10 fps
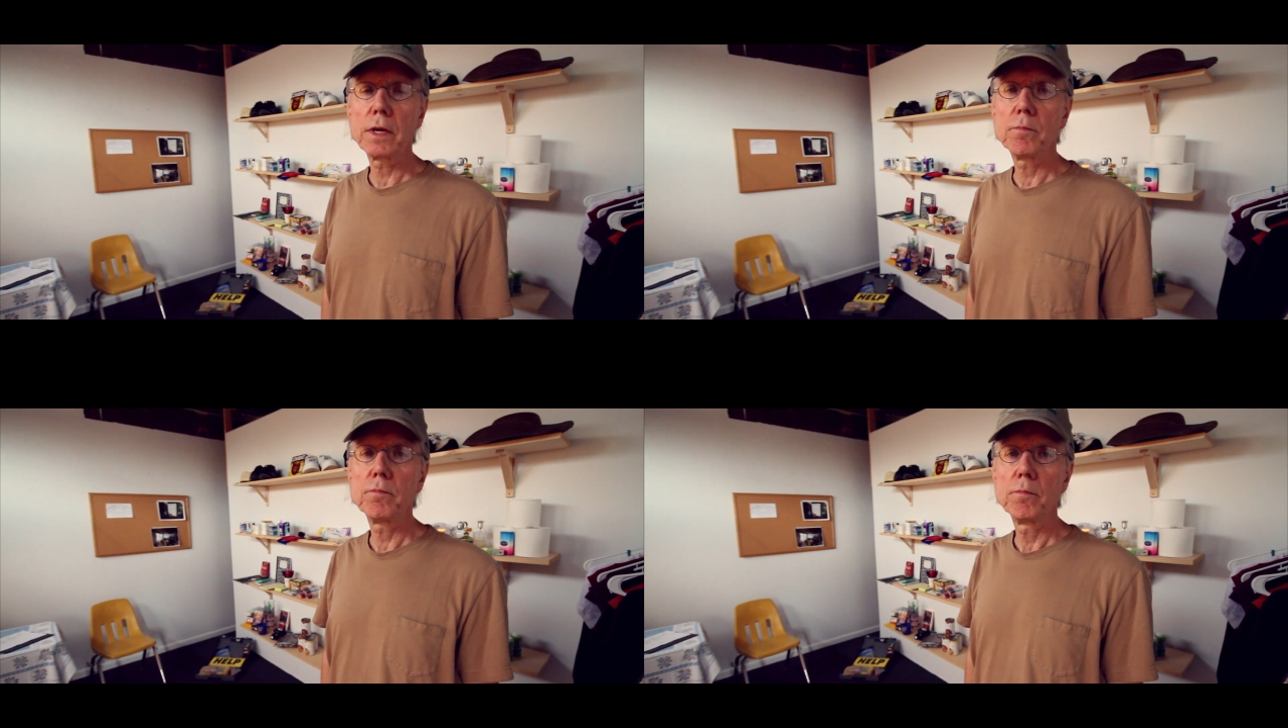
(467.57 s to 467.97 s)

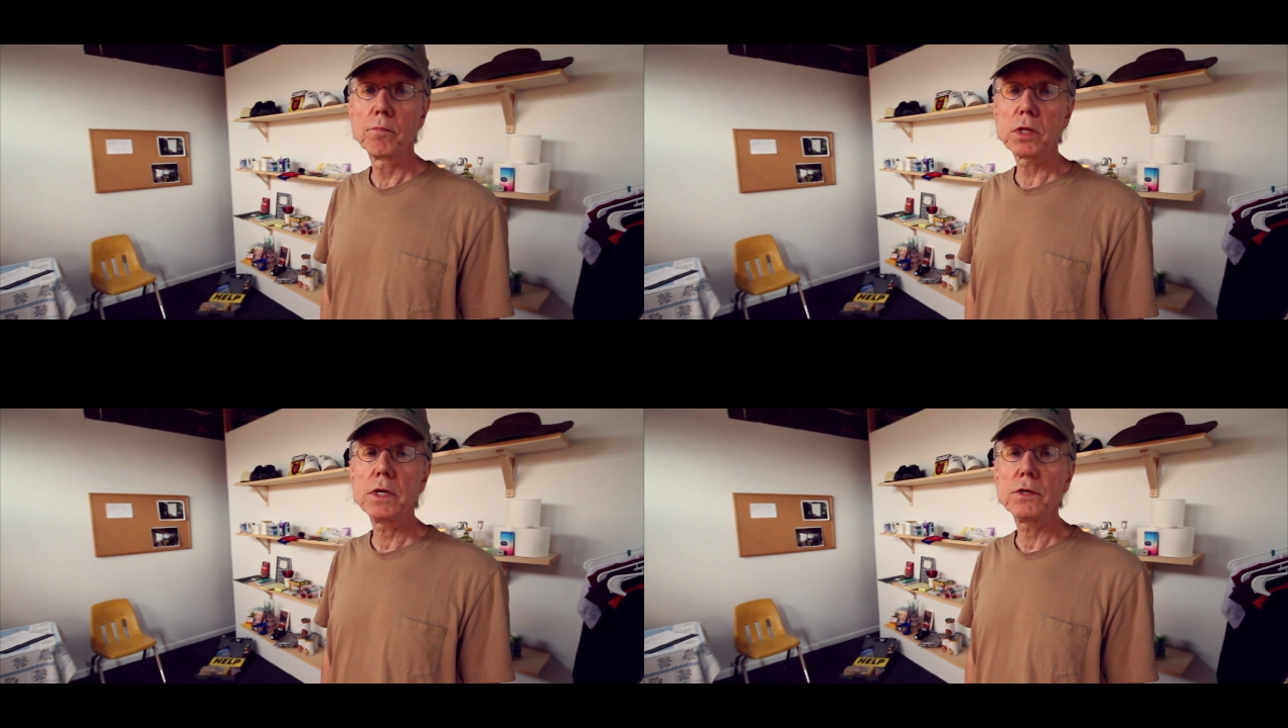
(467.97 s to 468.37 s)
And
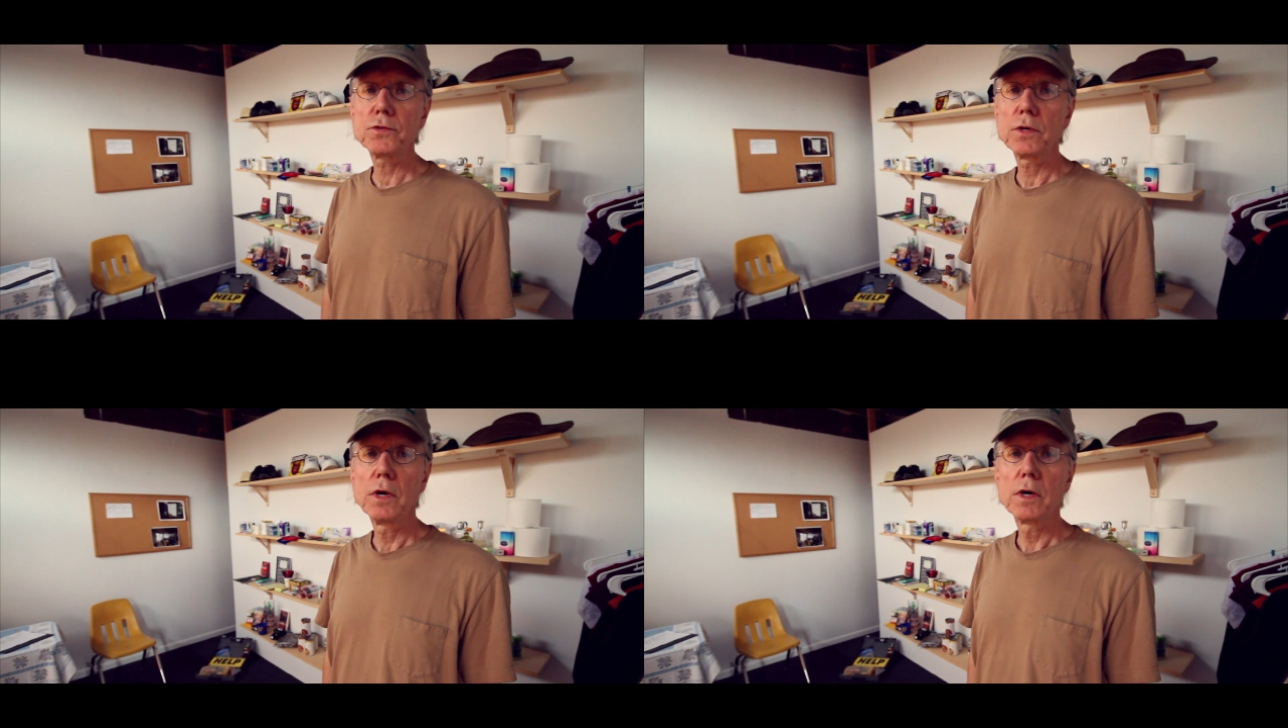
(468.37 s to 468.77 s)

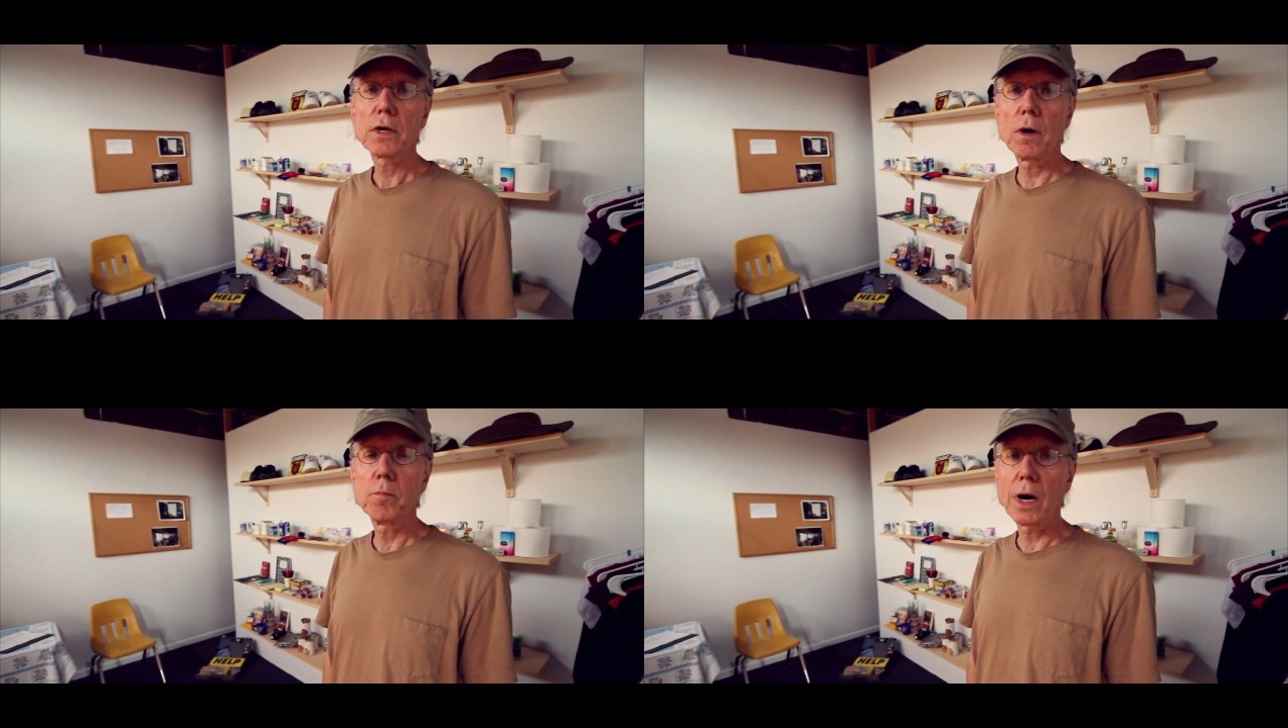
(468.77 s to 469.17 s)
please
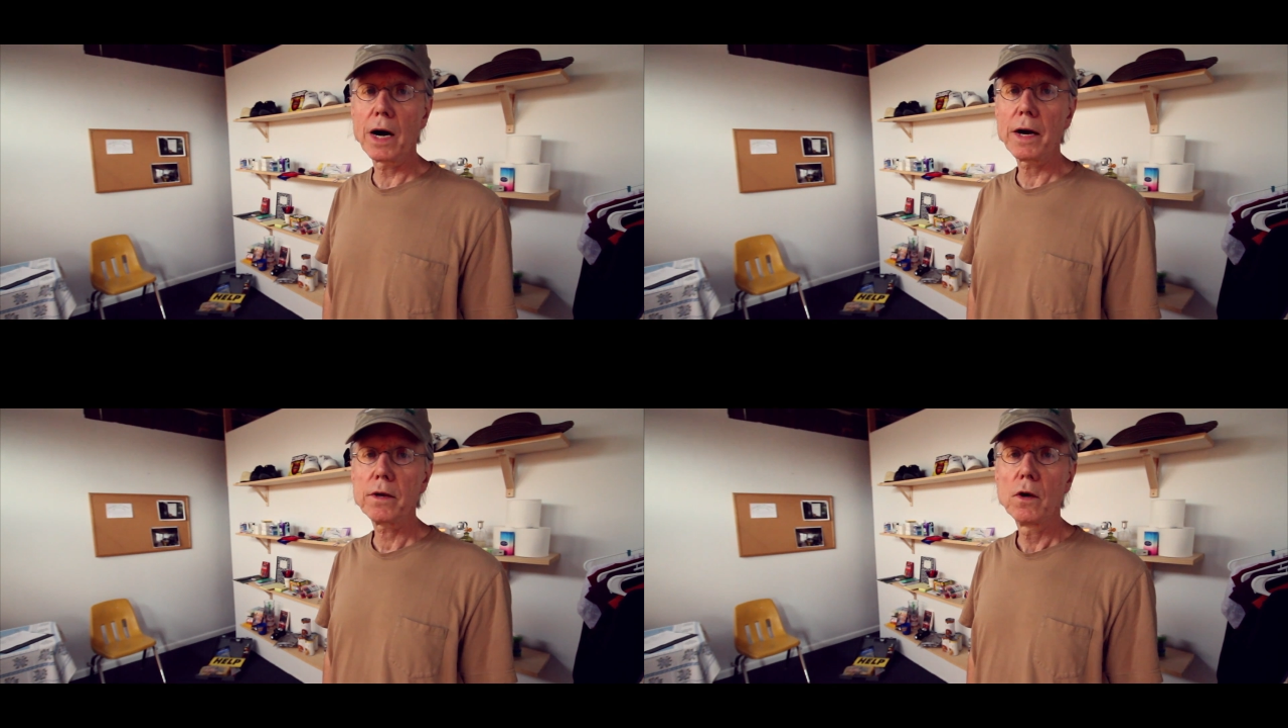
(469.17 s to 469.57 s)
come
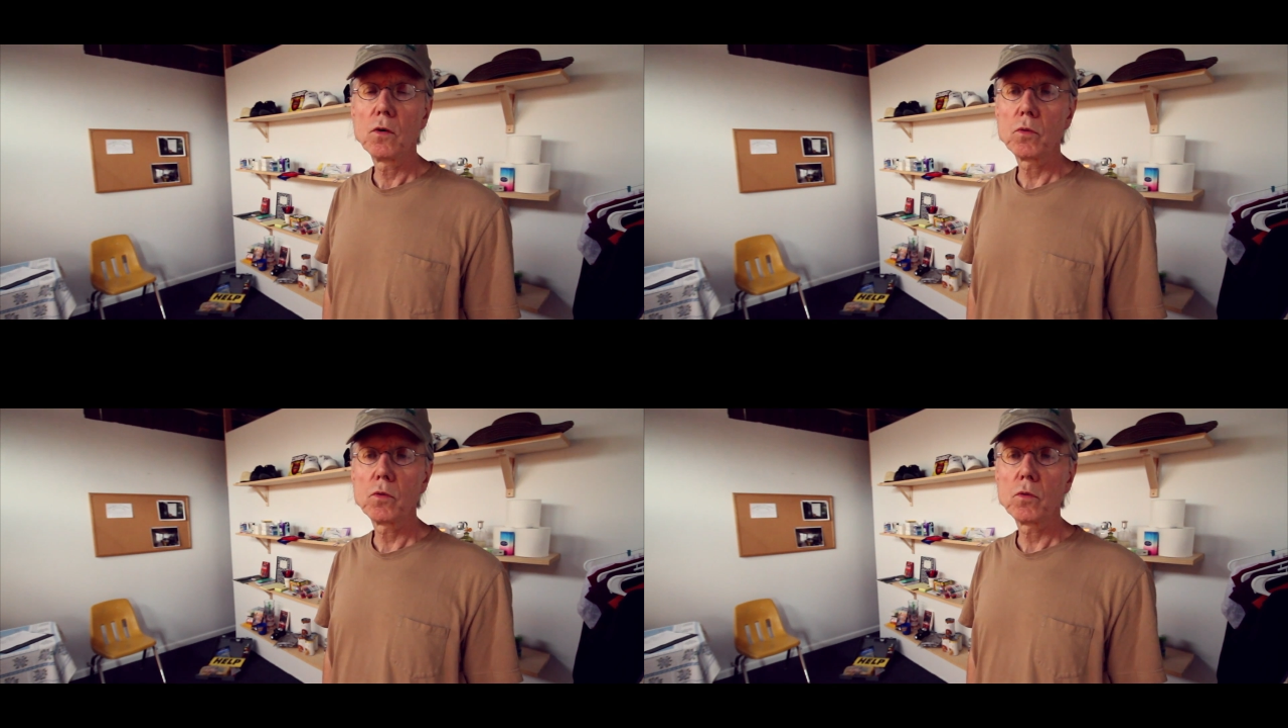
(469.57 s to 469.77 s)
by.